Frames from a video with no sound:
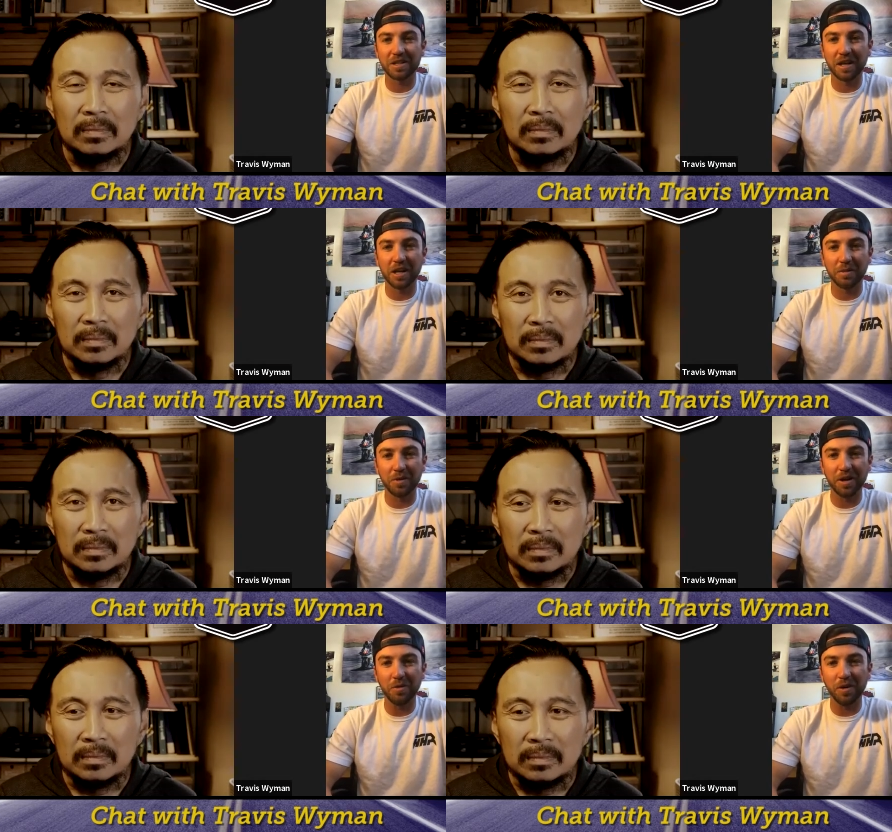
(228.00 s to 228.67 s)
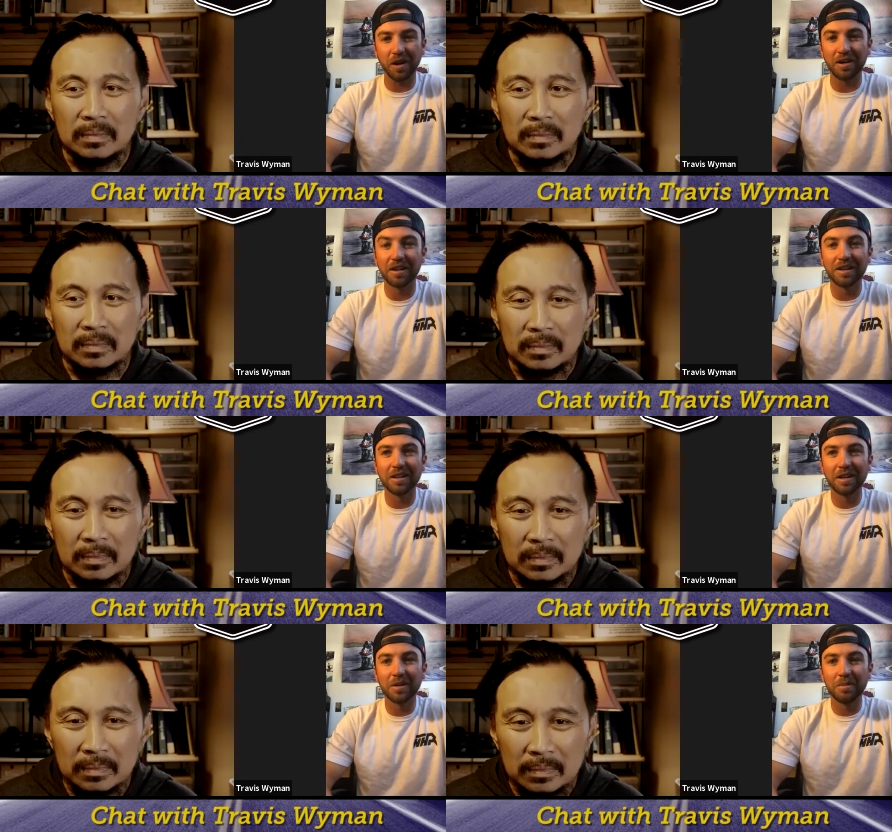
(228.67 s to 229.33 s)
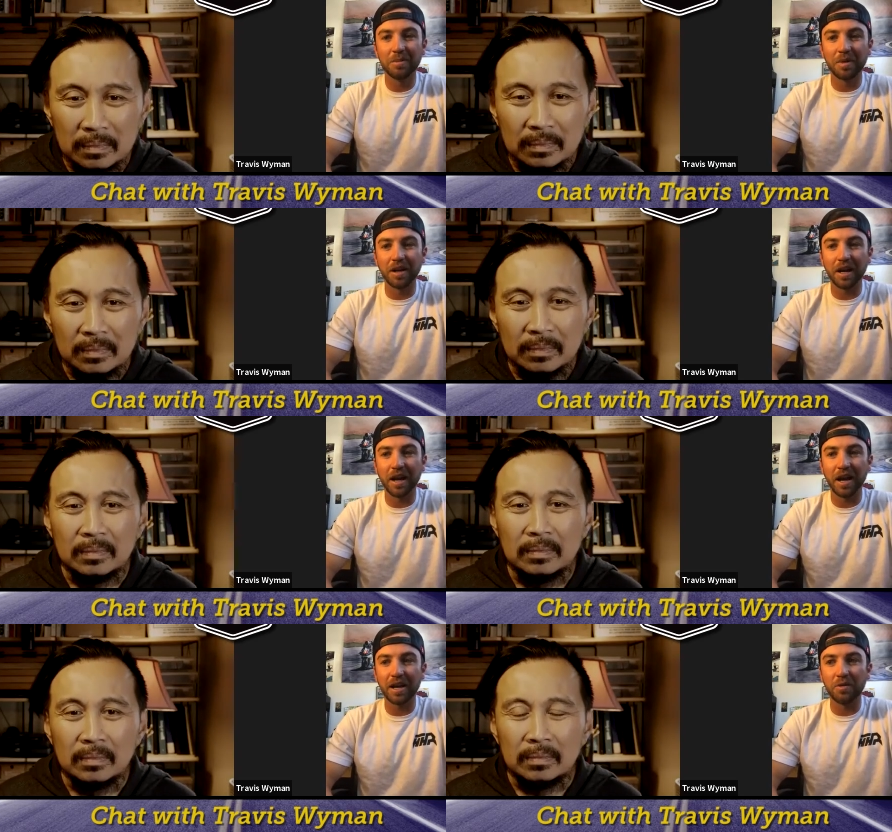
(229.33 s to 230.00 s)
Speaker 1: the tire pretty well. But
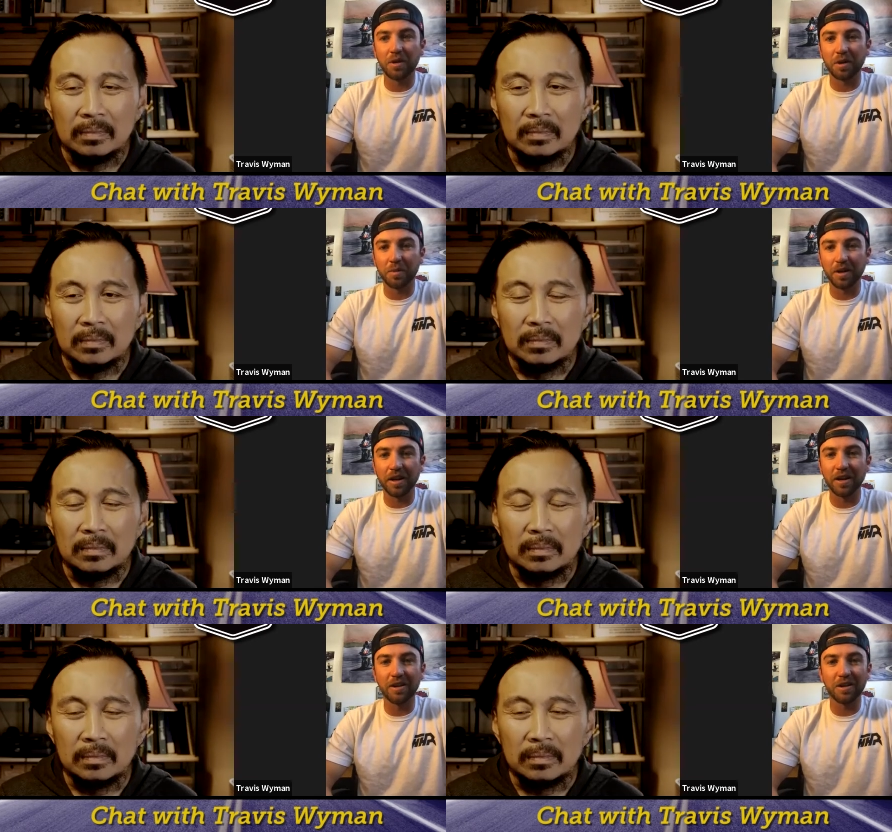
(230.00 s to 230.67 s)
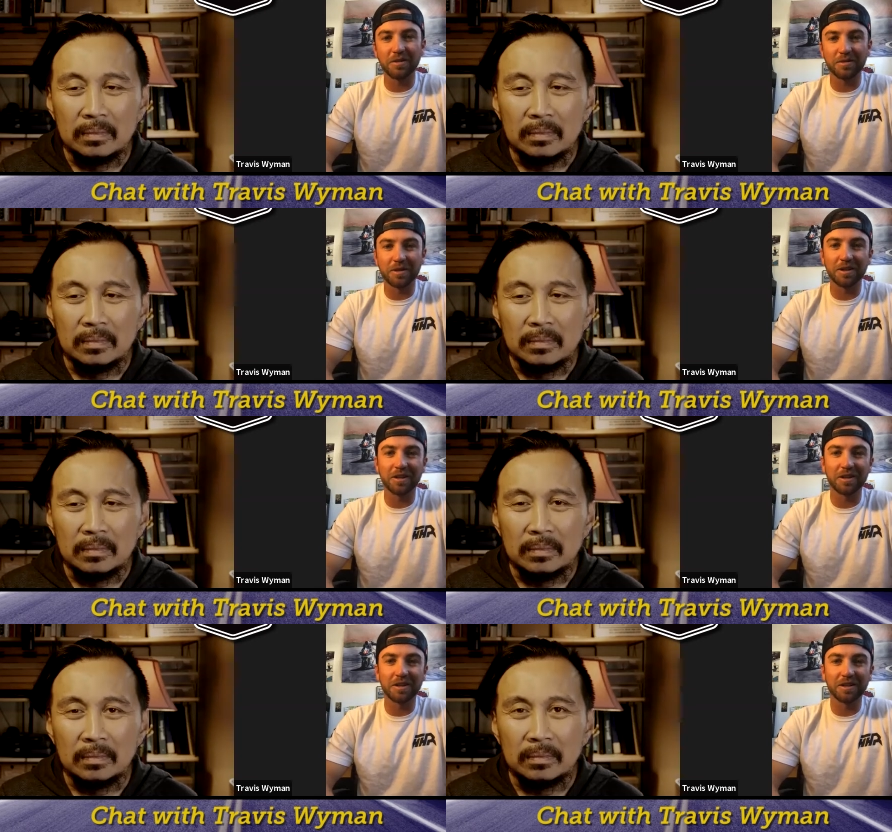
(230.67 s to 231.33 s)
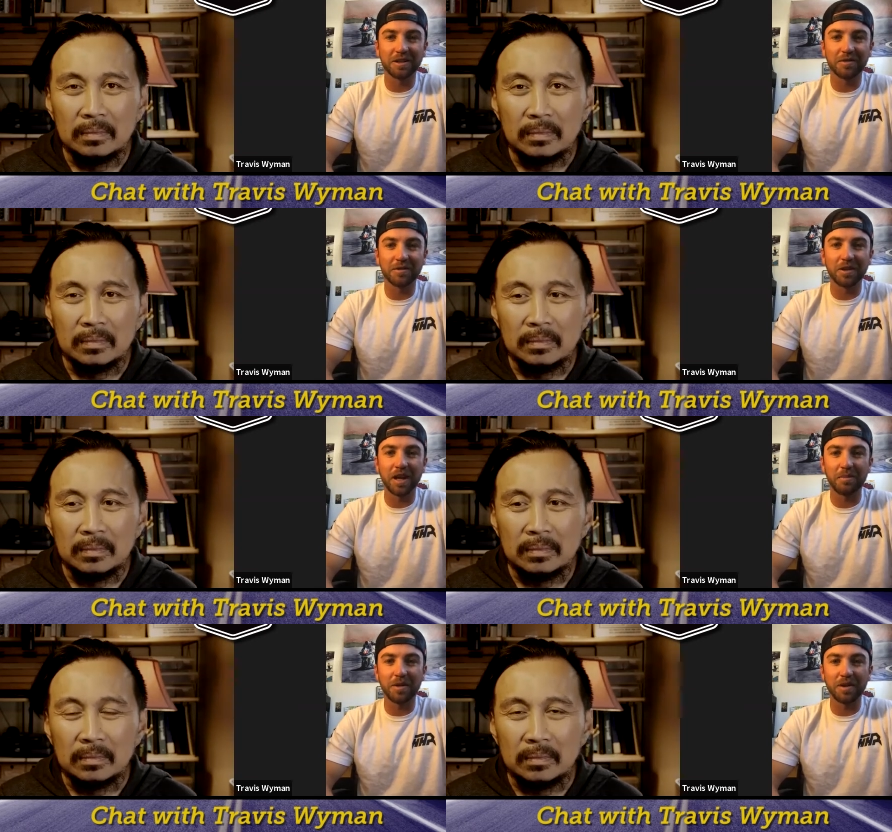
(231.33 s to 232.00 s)
I had to work pretty hard for for
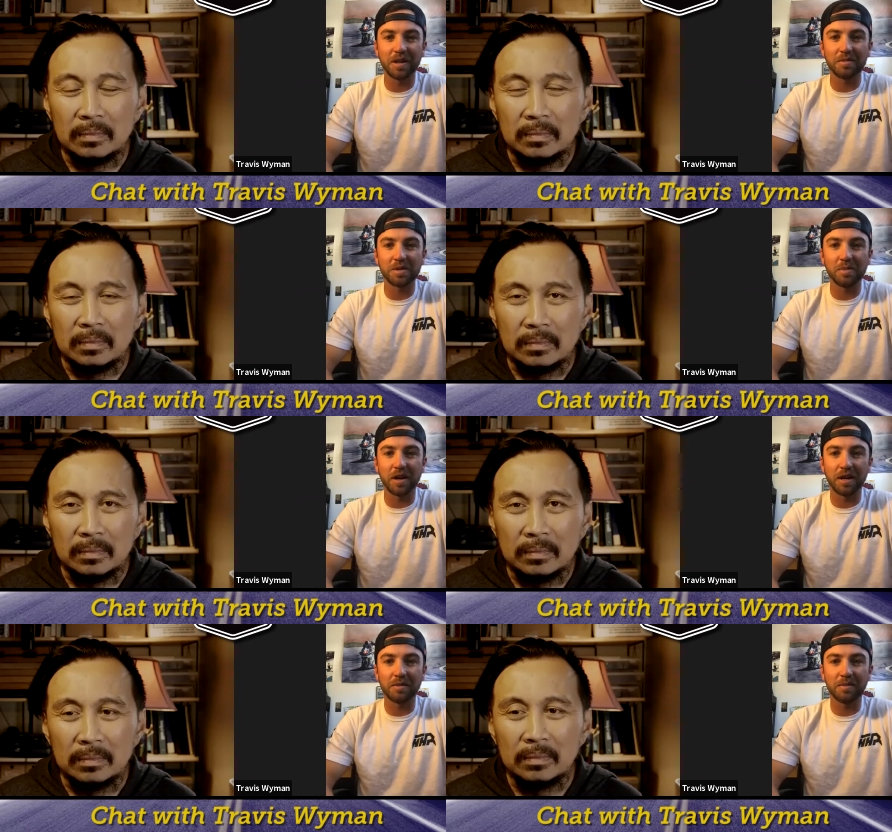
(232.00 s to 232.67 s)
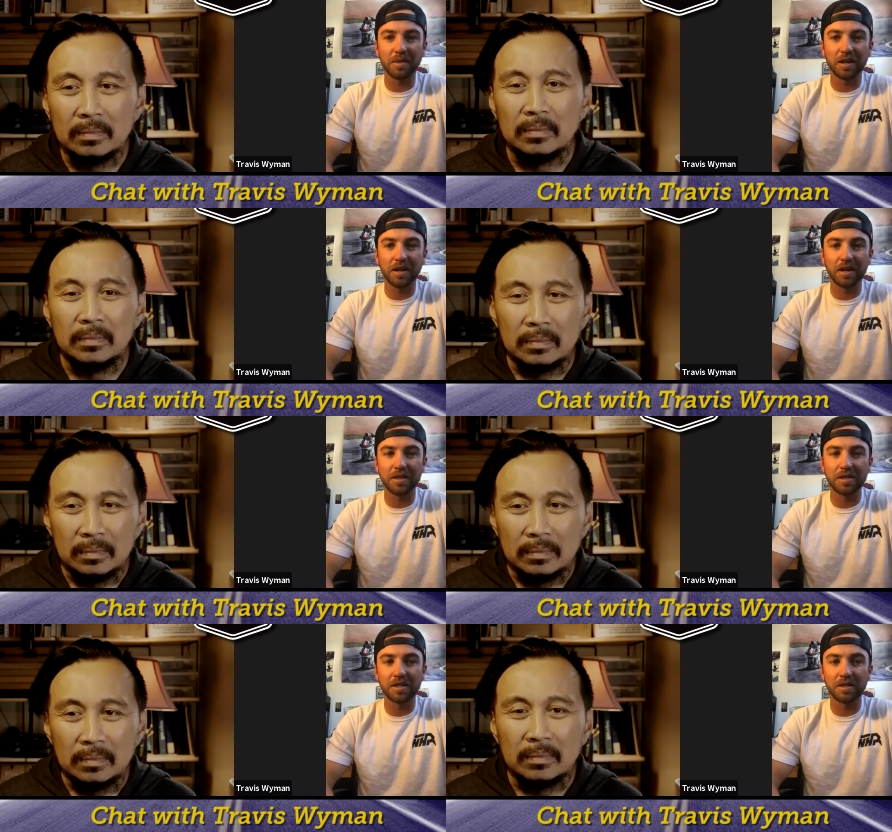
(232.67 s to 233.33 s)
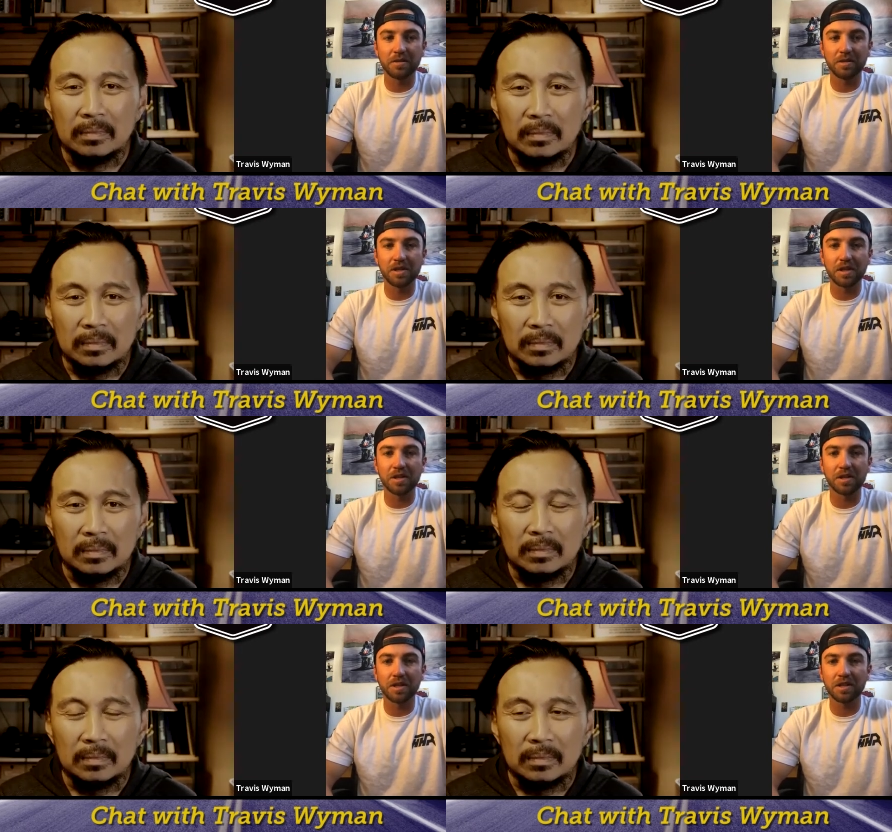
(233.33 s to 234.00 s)
that podium spot because it was
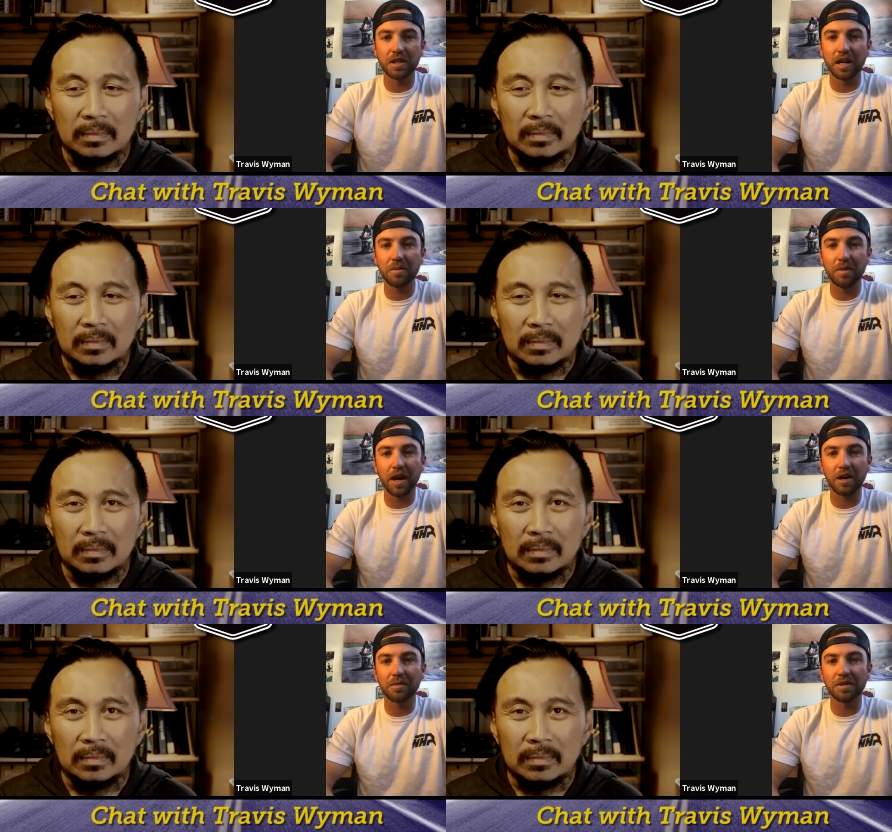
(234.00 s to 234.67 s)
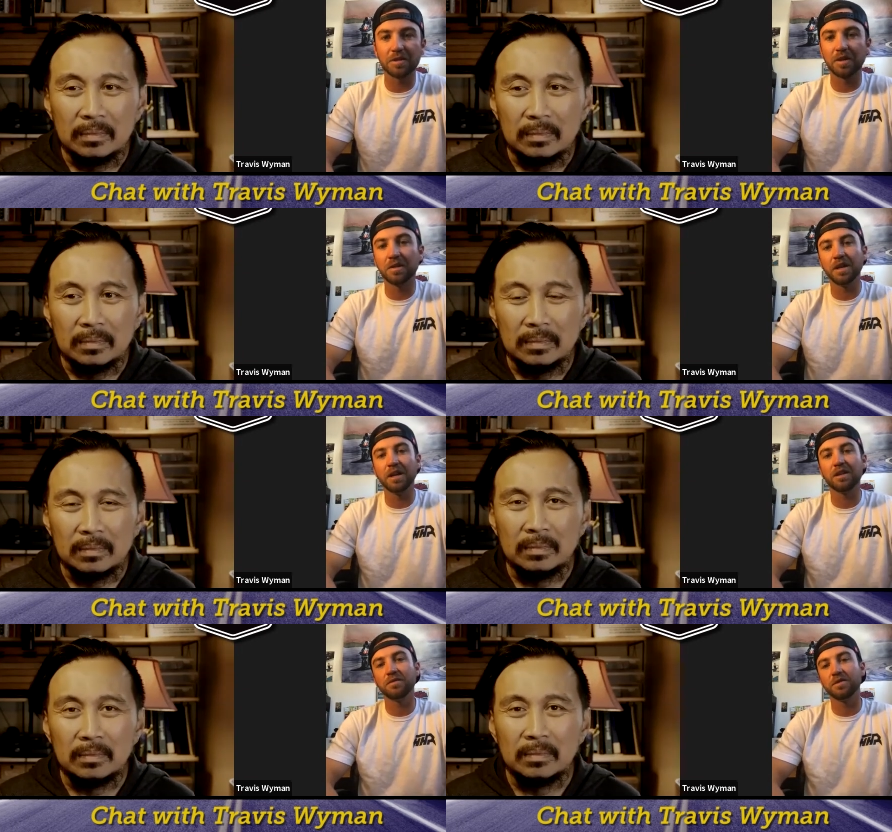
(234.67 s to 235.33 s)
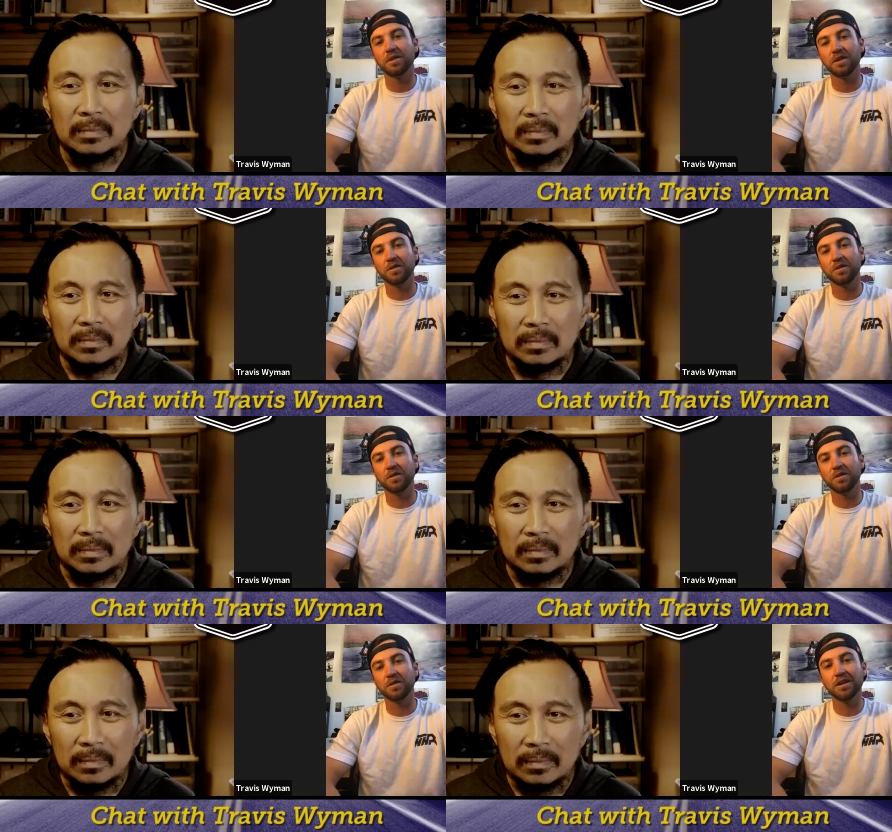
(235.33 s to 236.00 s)
such a tight battle between me and a few
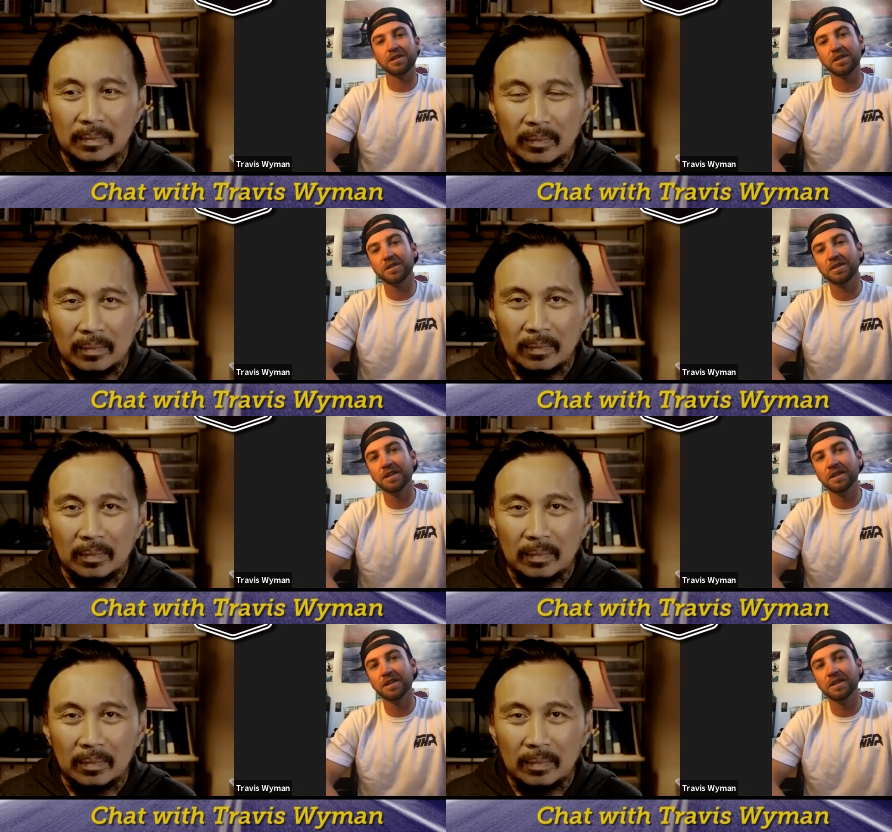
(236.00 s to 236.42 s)
other riders.